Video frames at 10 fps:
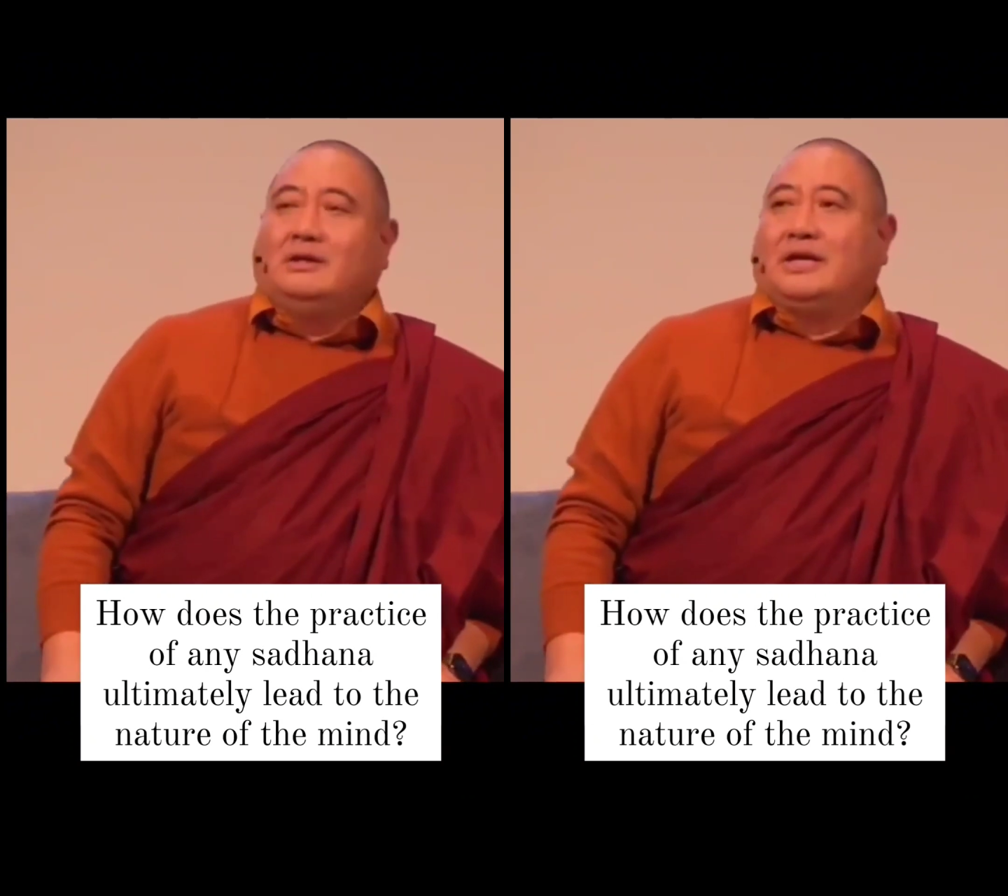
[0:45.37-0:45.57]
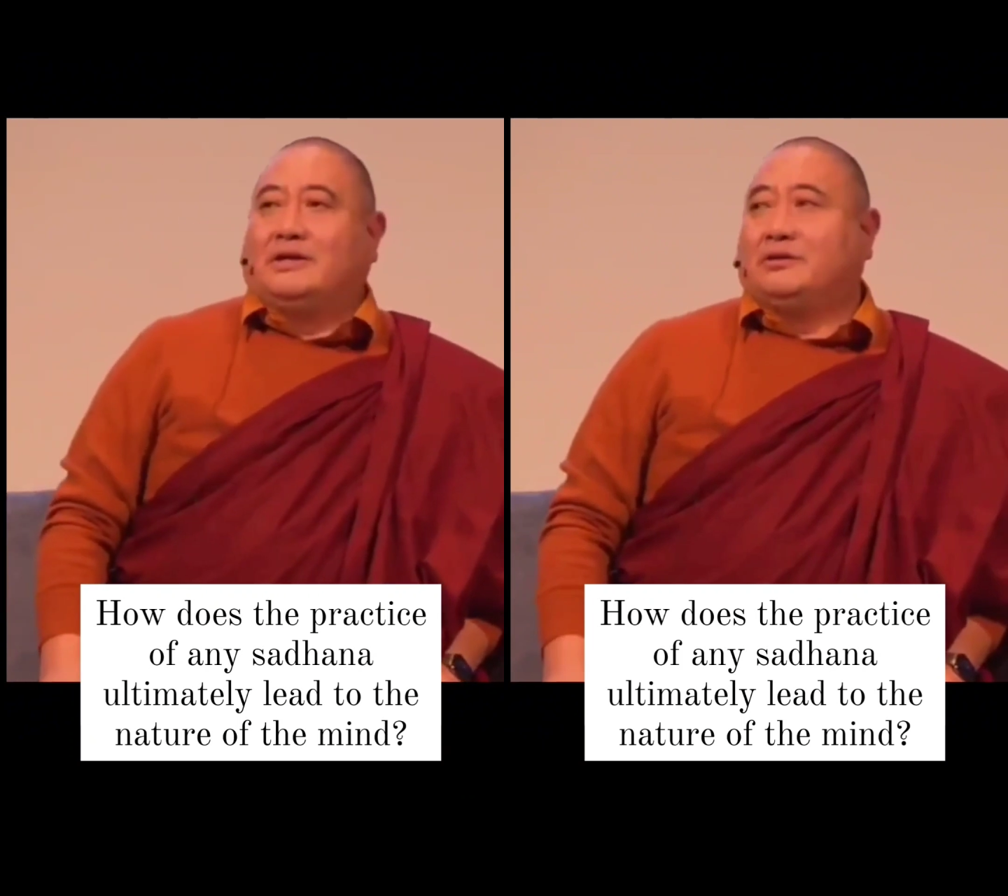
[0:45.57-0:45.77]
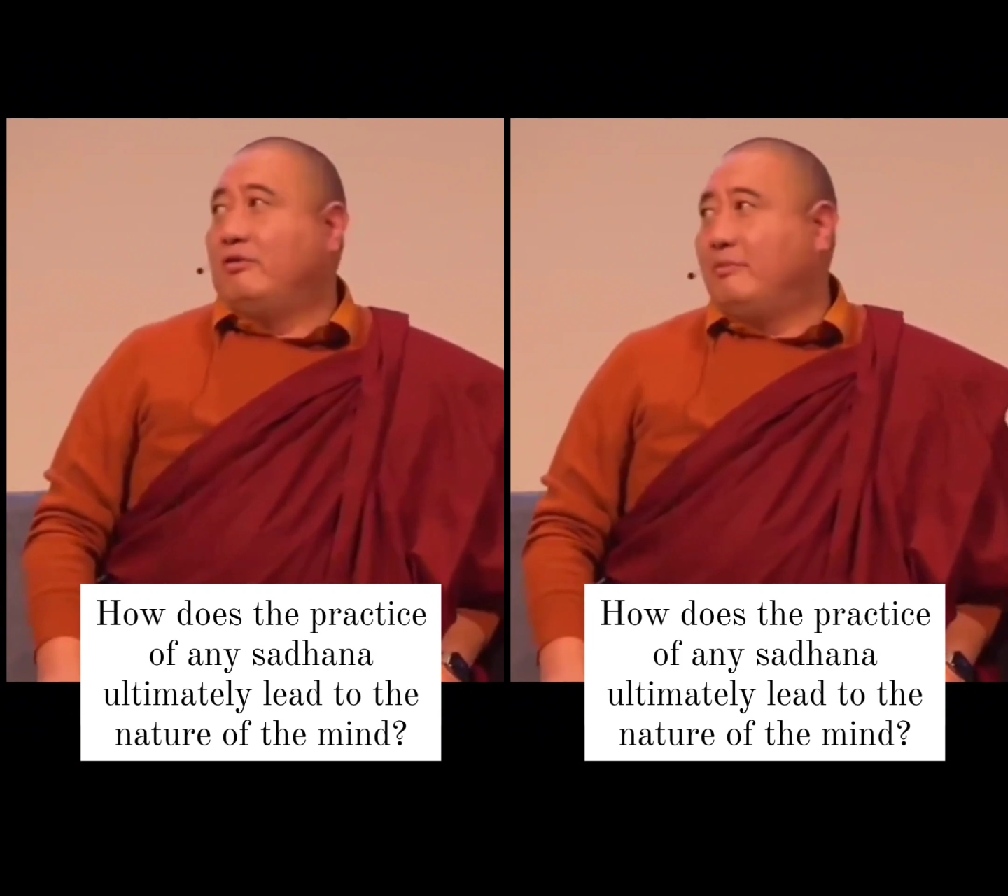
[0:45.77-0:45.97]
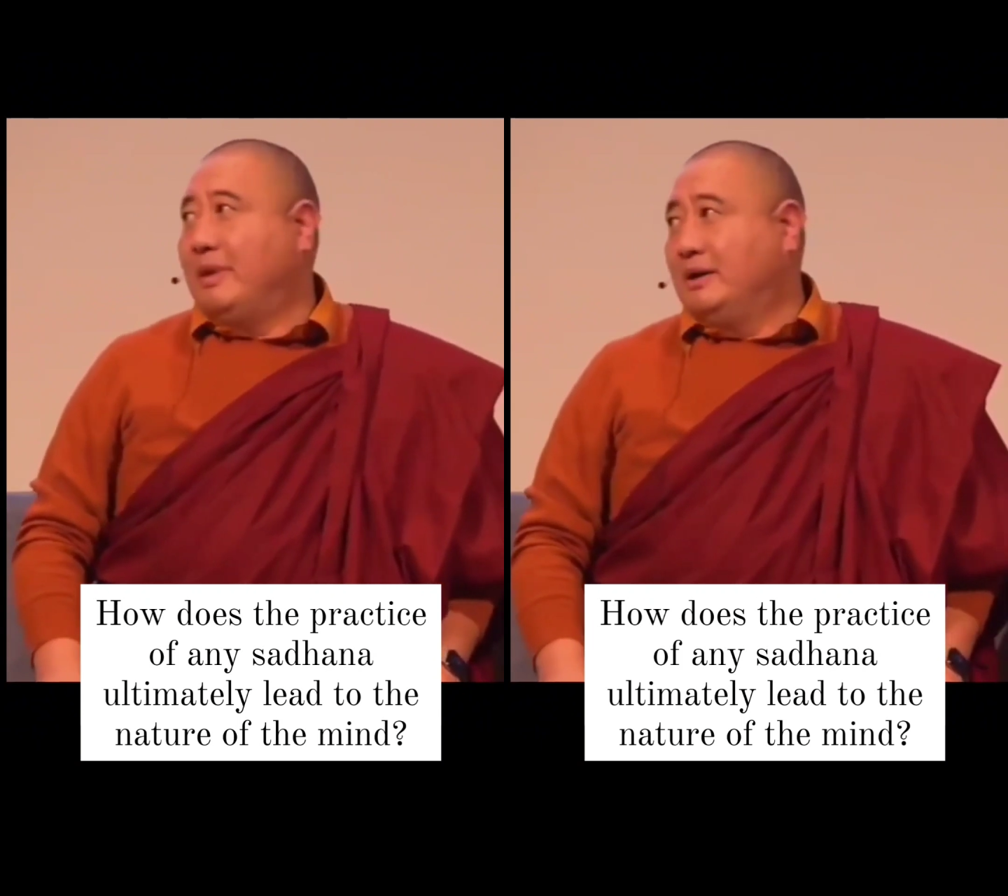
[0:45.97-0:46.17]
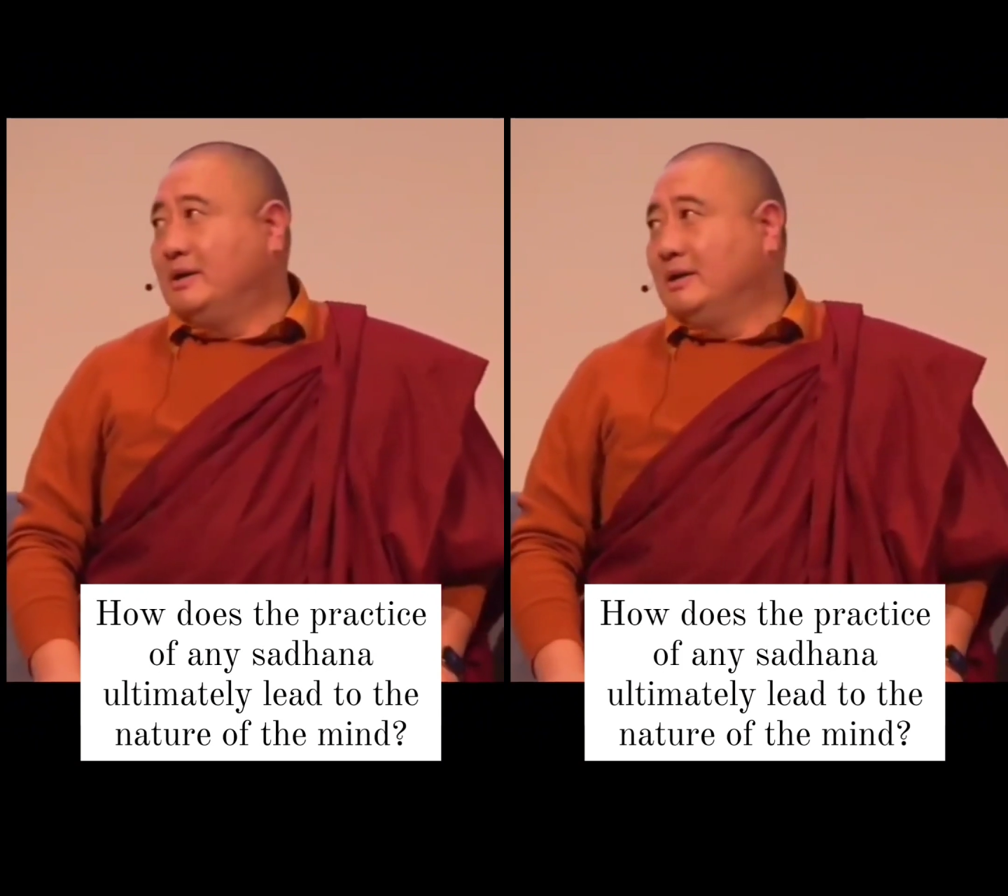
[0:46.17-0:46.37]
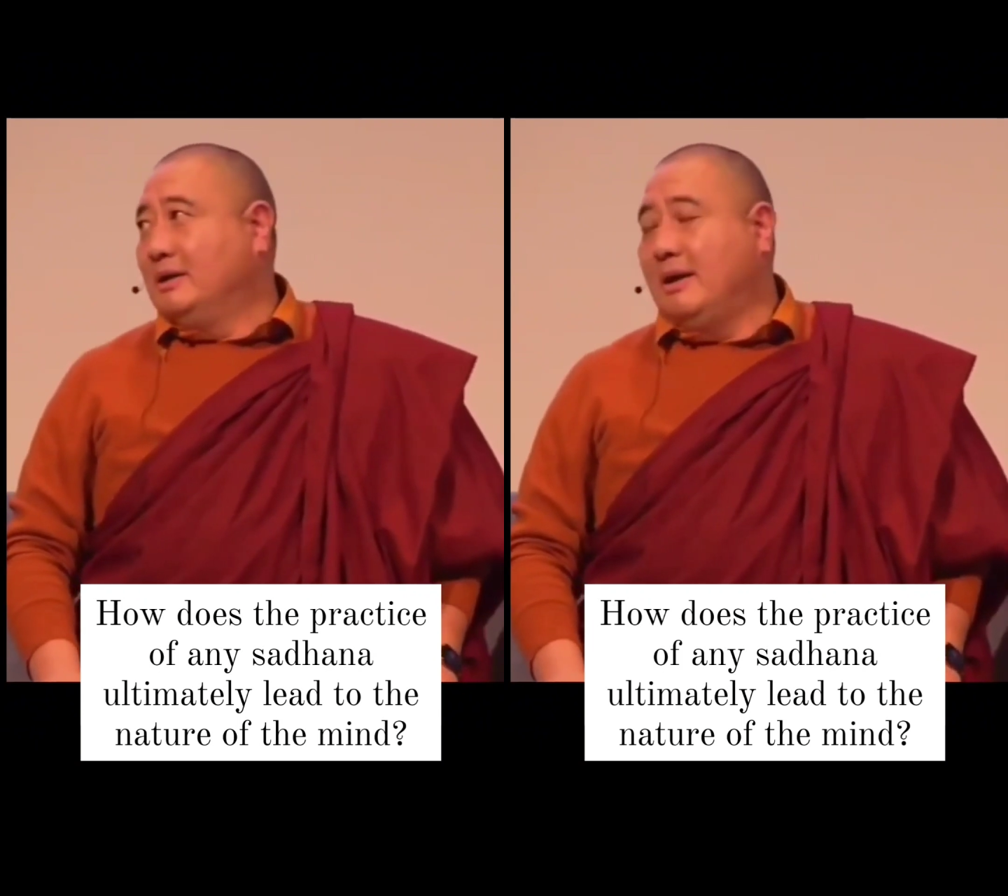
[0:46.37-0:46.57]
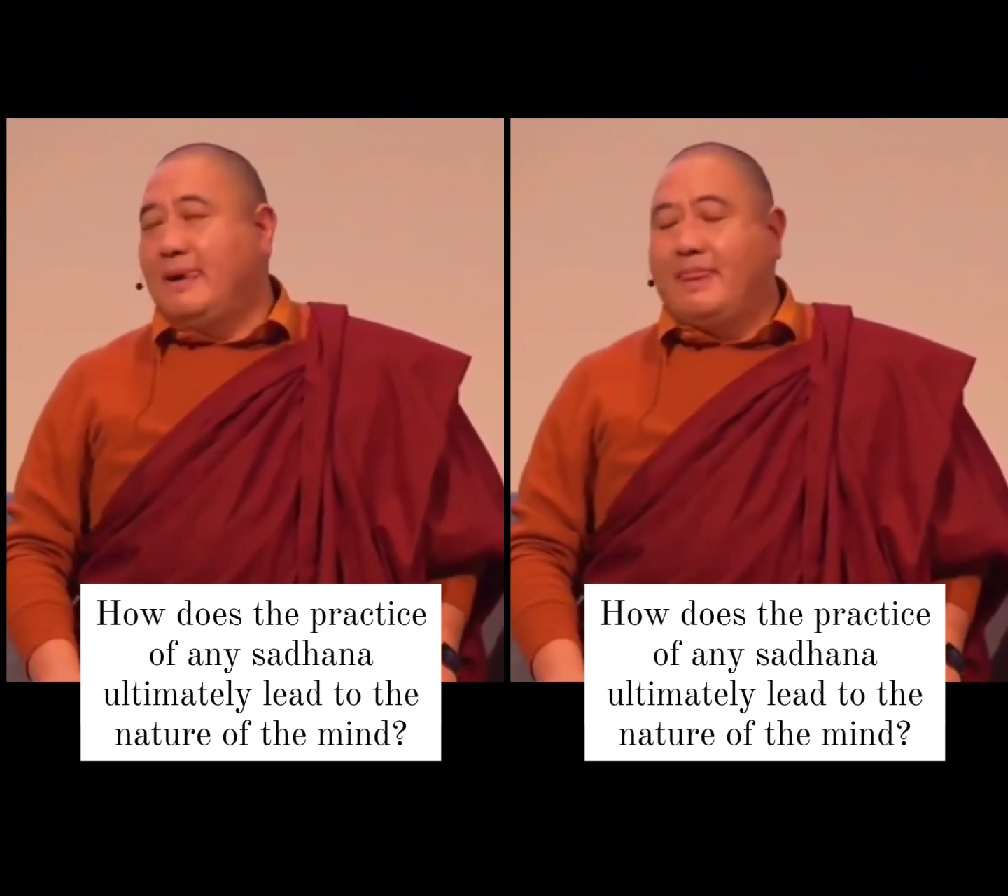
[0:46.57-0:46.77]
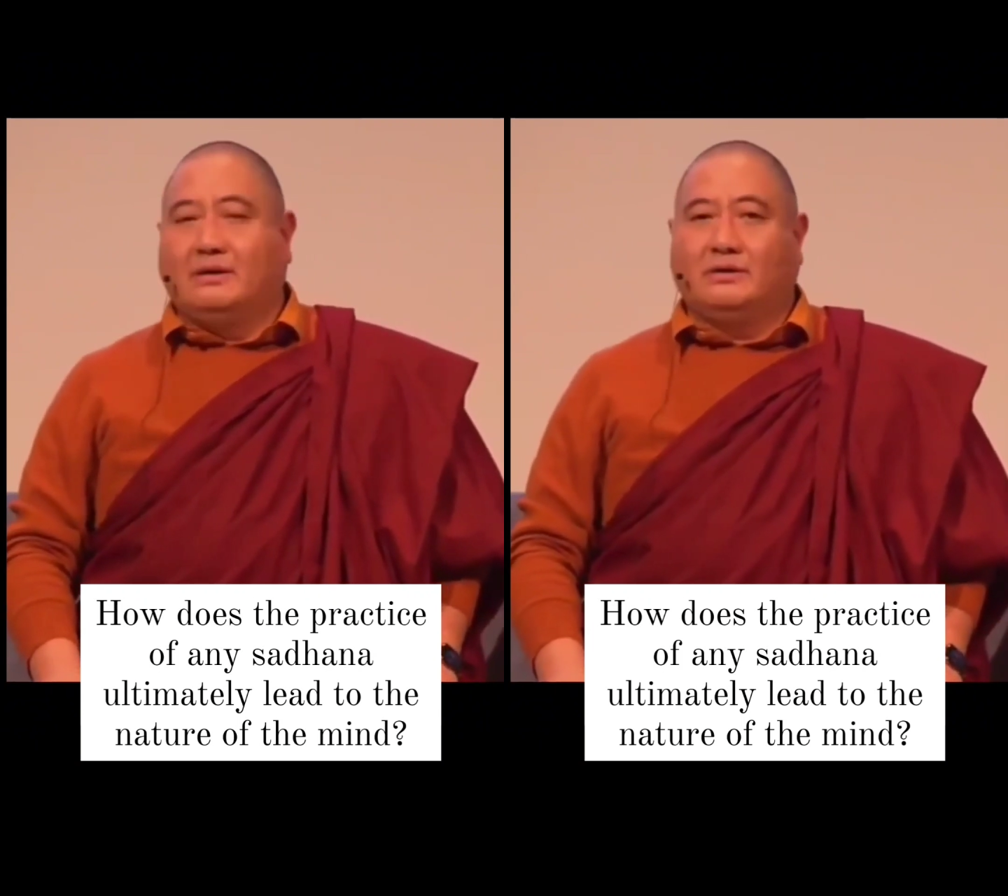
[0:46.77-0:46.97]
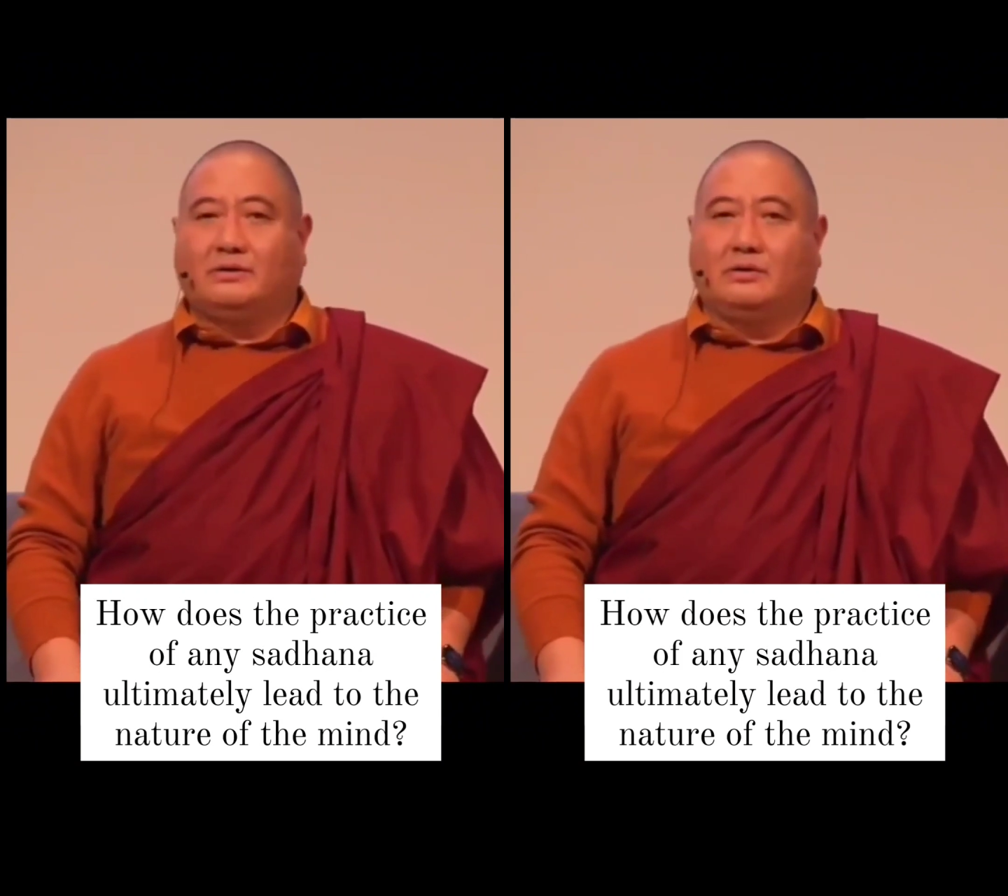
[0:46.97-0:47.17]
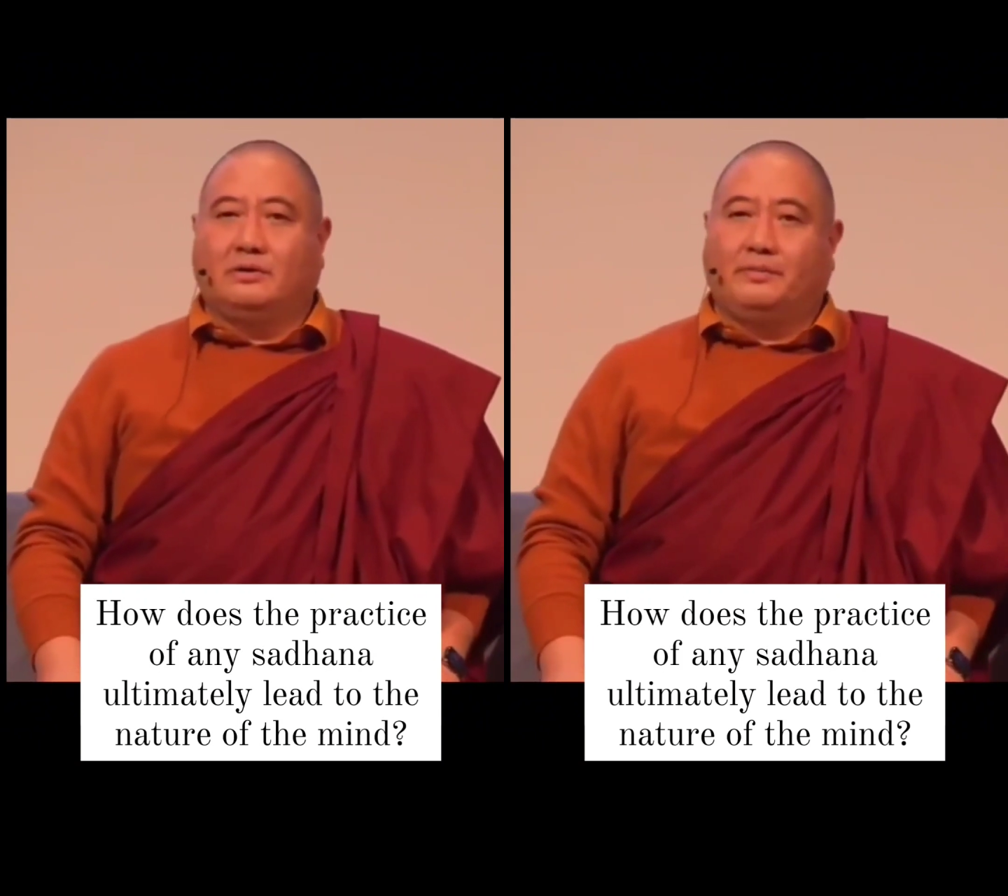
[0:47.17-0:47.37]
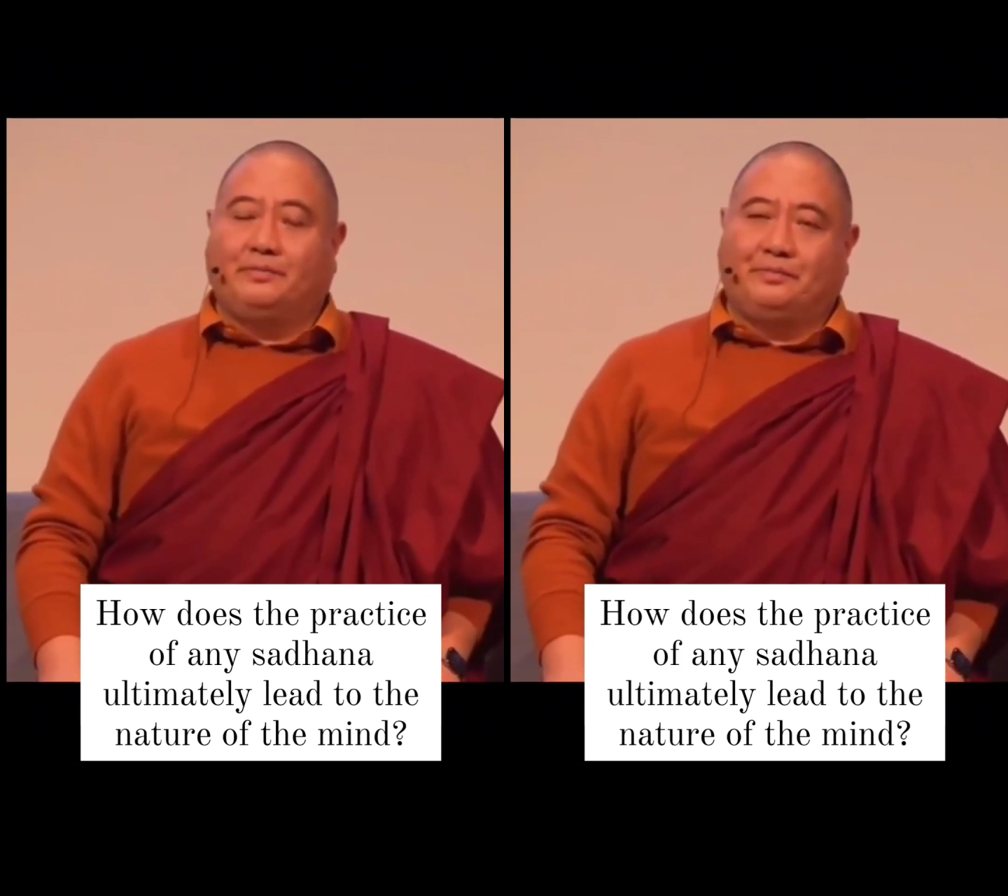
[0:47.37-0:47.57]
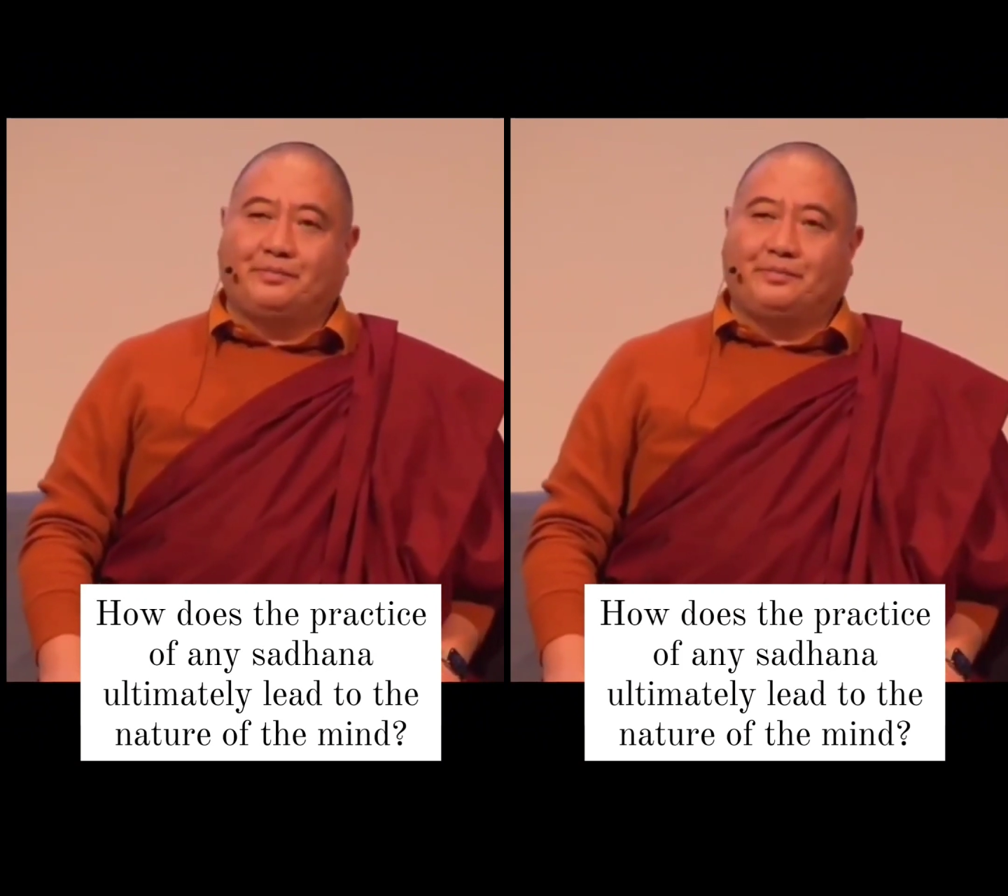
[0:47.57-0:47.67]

nature of mind. So